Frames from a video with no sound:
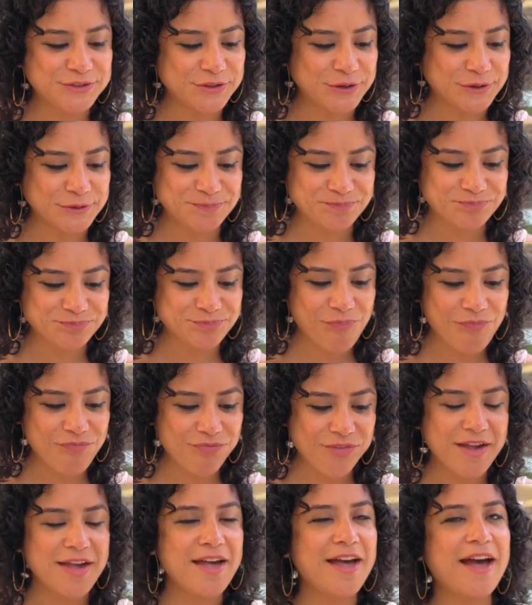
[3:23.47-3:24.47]
So
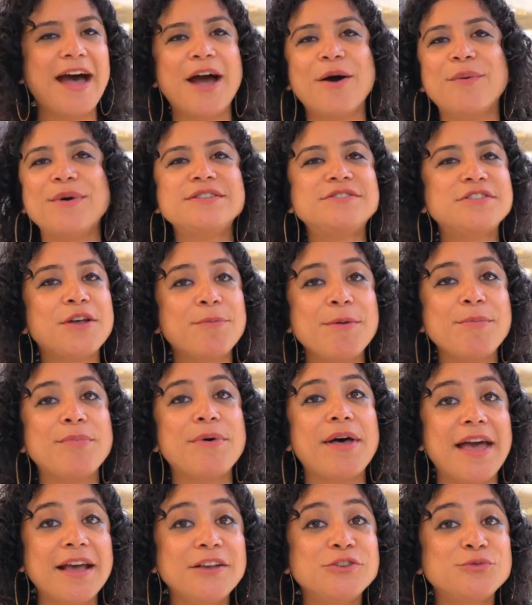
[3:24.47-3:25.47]
I always tell
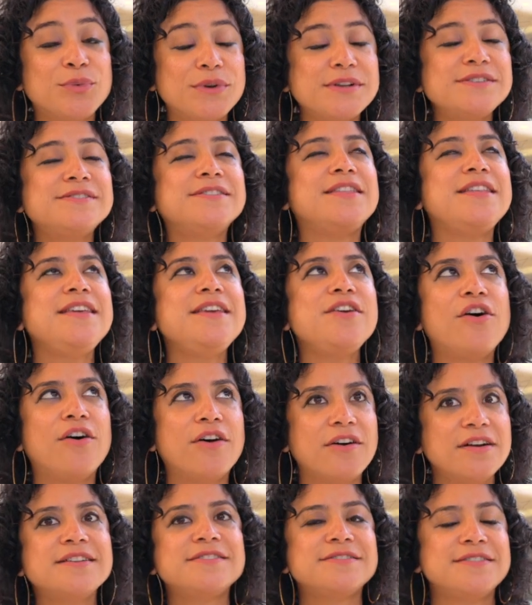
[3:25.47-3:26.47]
people eggs was the
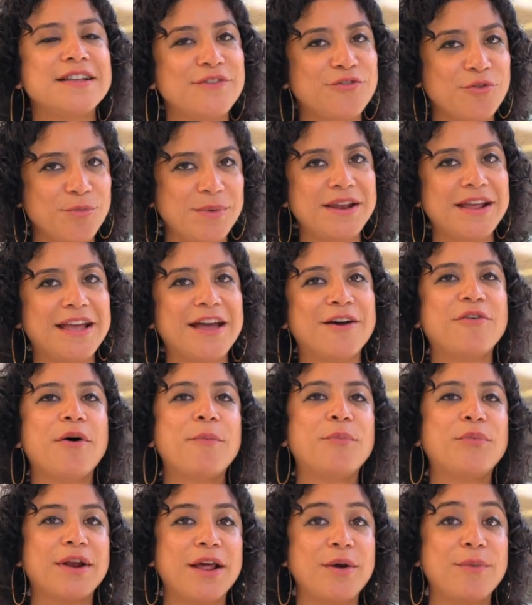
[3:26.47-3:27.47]
hardest thing for me to give
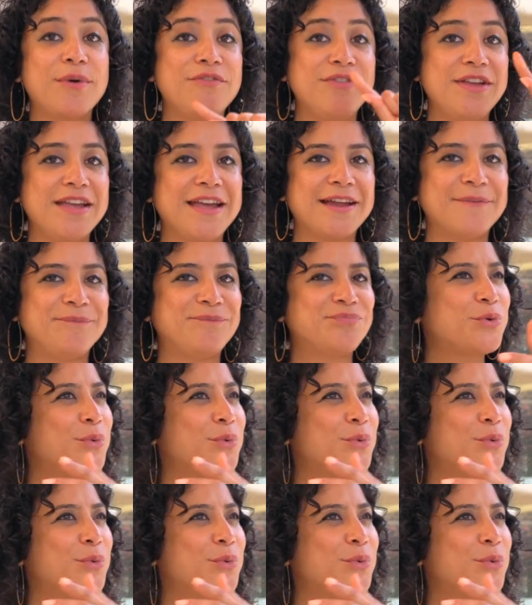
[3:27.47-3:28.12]
up when I went vegan.